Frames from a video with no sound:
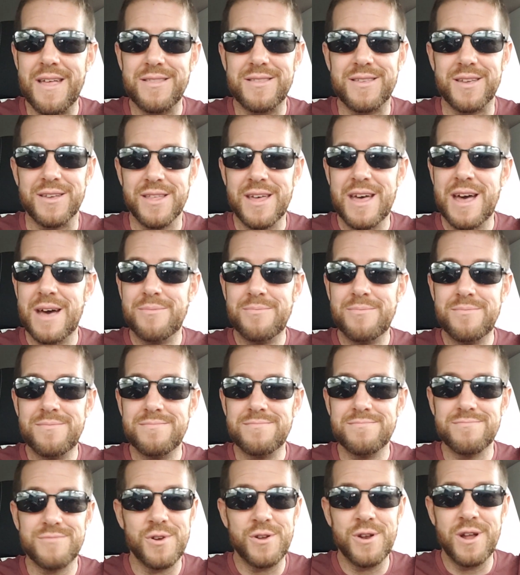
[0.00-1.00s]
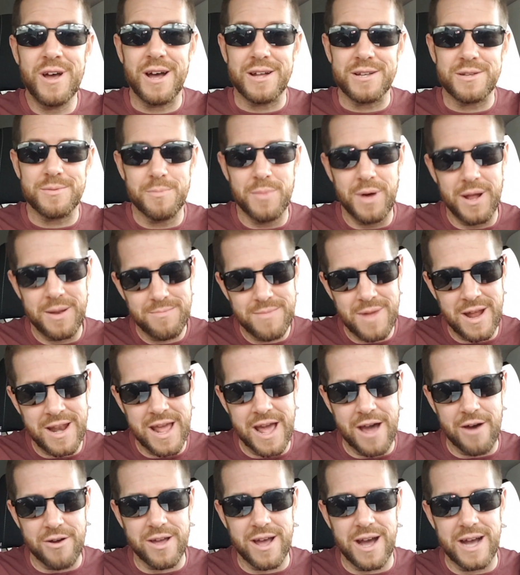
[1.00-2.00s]
to them, they're not. But
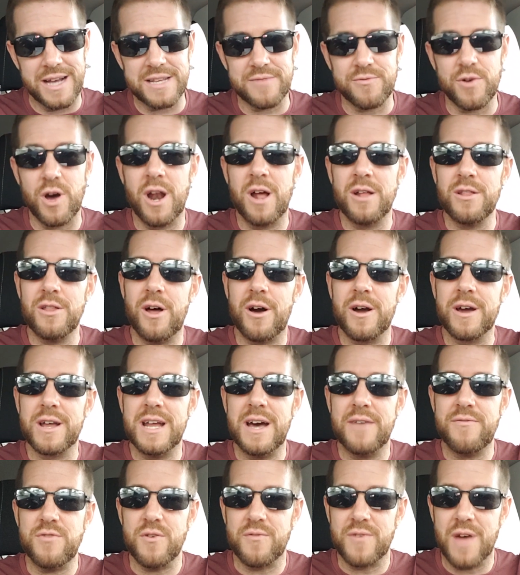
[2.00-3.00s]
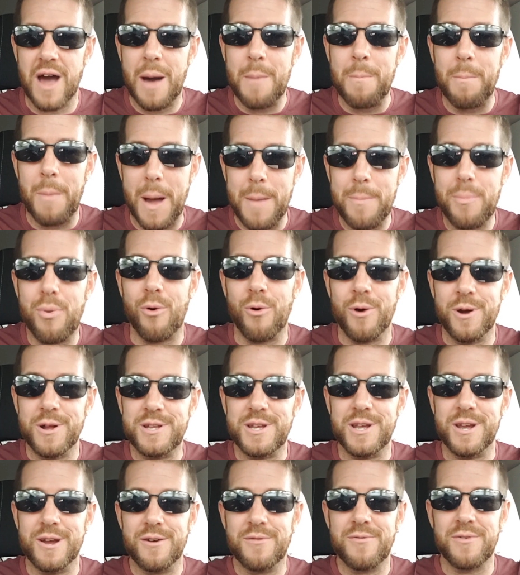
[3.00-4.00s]
anyhow, guys, I've gone on long enough. You've gotten my point
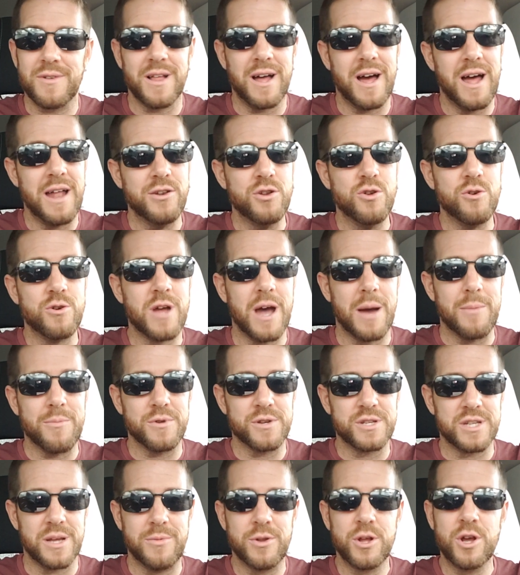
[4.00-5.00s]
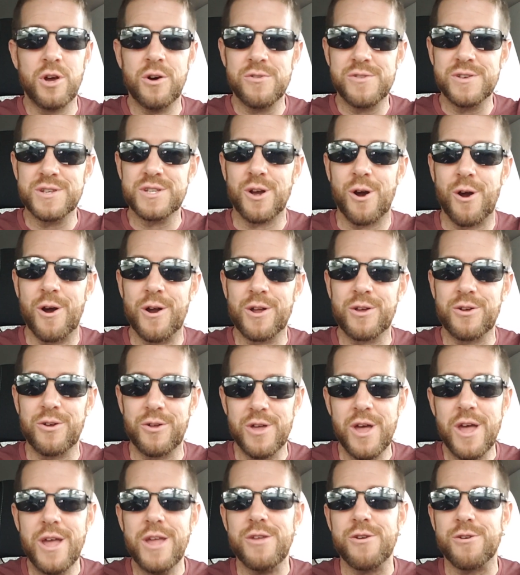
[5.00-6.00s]
here for a lot of newcomers. So I'm going to go through this
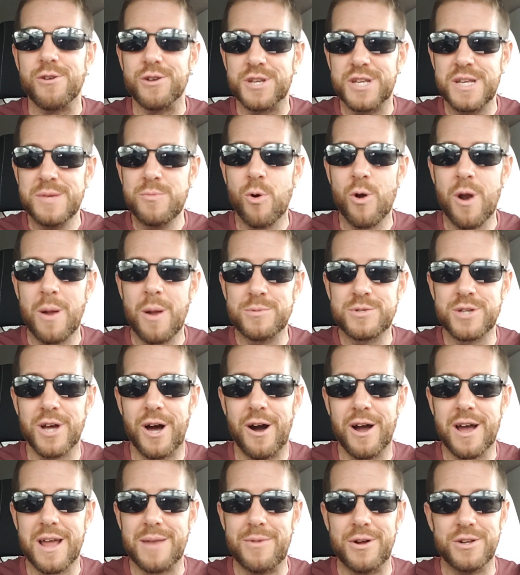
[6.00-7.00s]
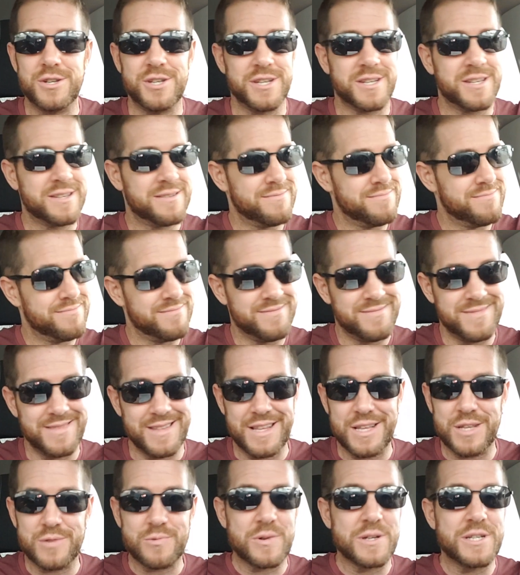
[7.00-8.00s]
article. You're going to see more what I'm talking about, just
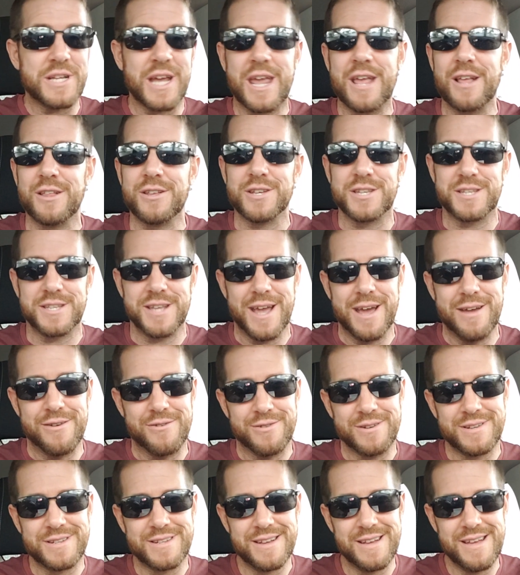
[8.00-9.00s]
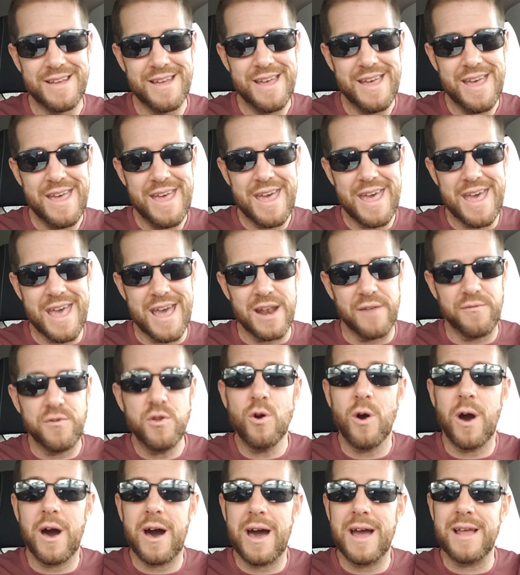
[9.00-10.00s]
these ridiculous standards. And a
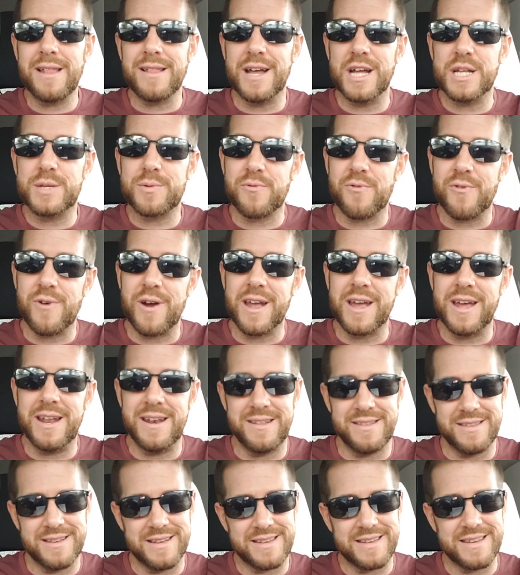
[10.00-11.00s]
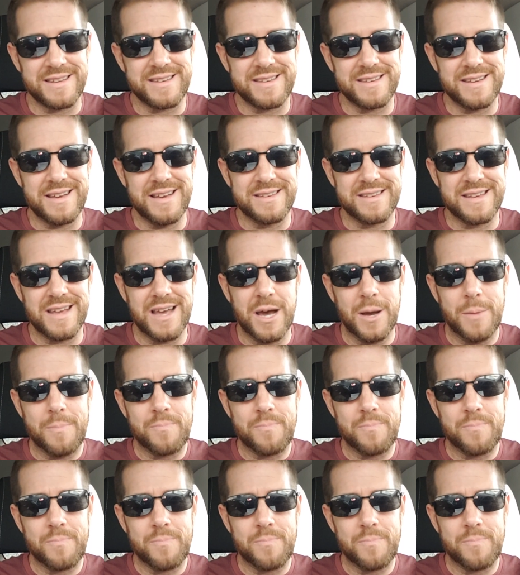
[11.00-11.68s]
few highlights before I get into this. It says,